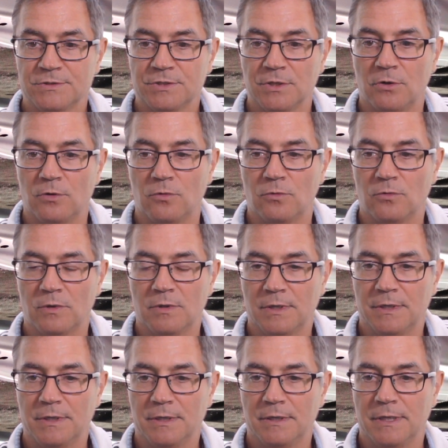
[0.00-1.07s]
So
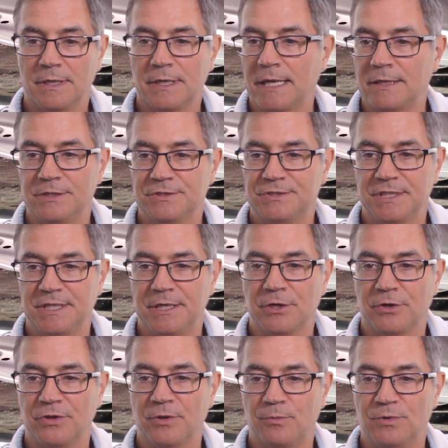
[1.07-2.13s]
again, you see
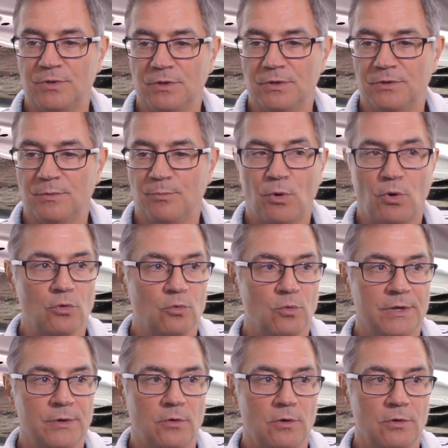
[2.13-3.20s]
here the bolt
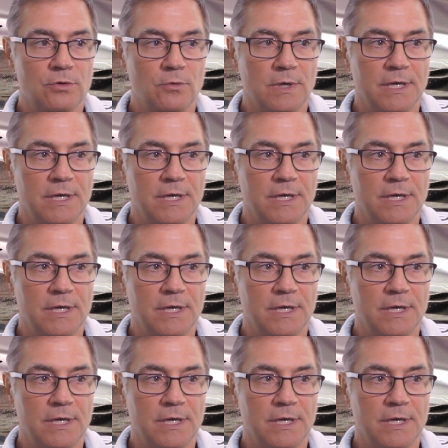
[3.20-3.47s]
went all the way